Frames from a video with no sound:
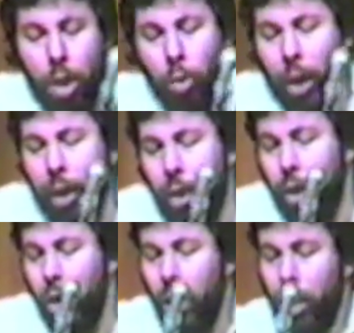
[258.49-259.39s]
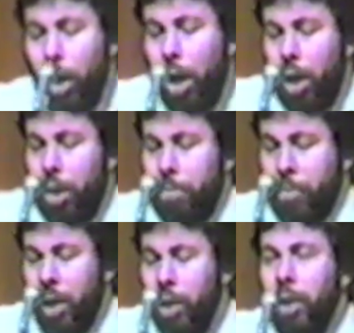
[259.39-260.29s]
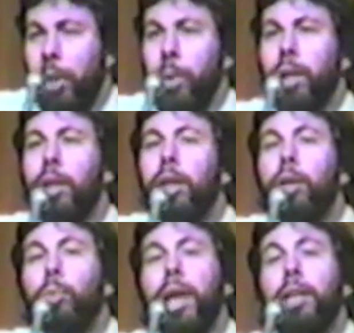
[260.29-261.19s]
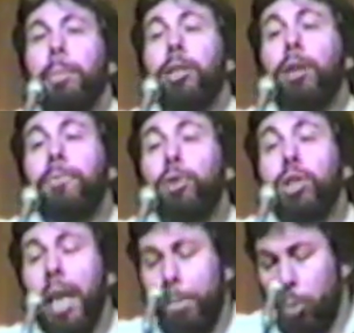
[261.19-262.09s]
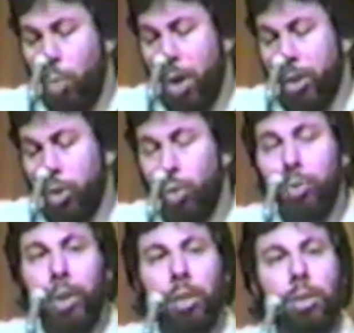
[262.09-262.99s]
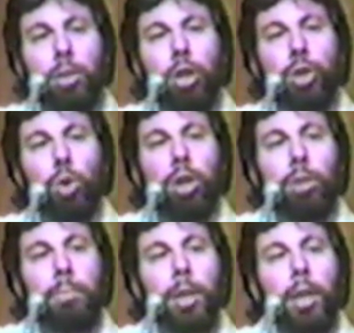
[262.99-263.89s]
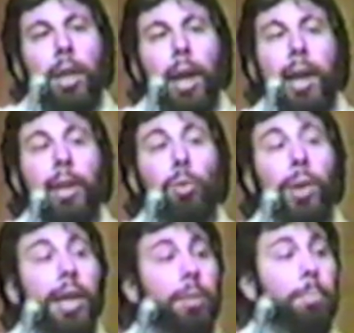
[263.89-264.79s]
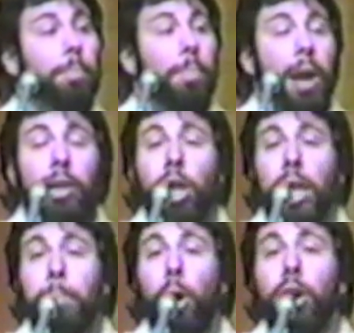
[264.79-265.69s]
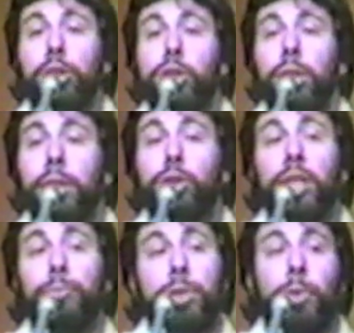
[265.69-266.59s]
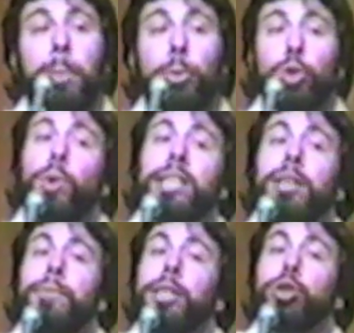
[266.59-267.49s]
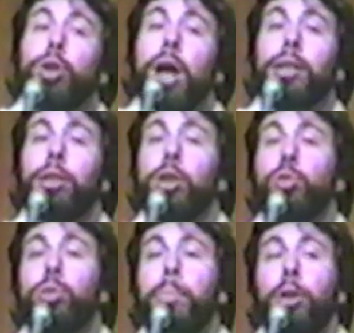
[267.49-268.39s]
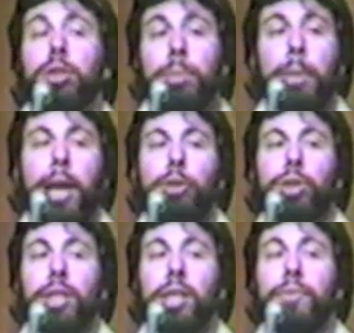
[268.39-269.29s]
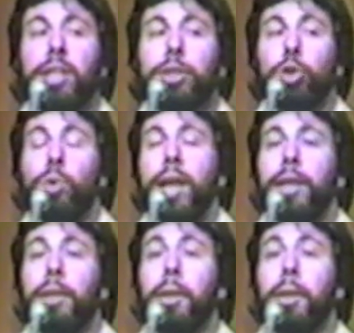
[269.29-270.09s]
Okay, anyway, we had to build our first Apple I's once we got this large order. And we had to buy a lot of parts. And Steve was very persuasive and talked the local part suppliers into giving us credit